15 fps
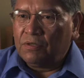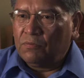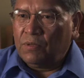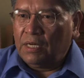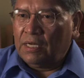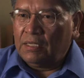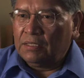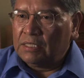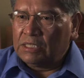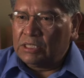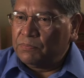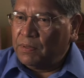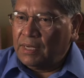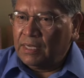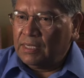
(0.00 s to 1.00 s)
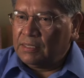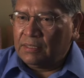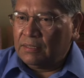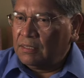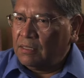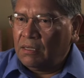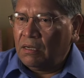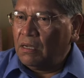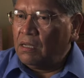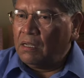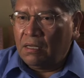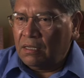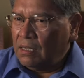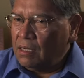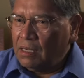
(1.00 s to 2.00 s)
and well, despite
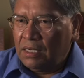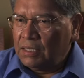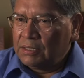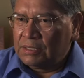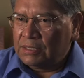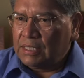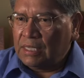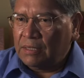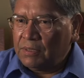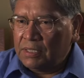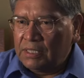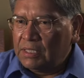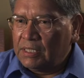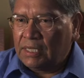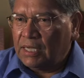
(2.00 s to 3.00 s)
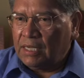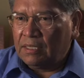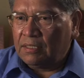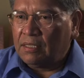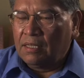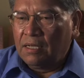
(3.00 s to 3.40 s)
all odds that would indicate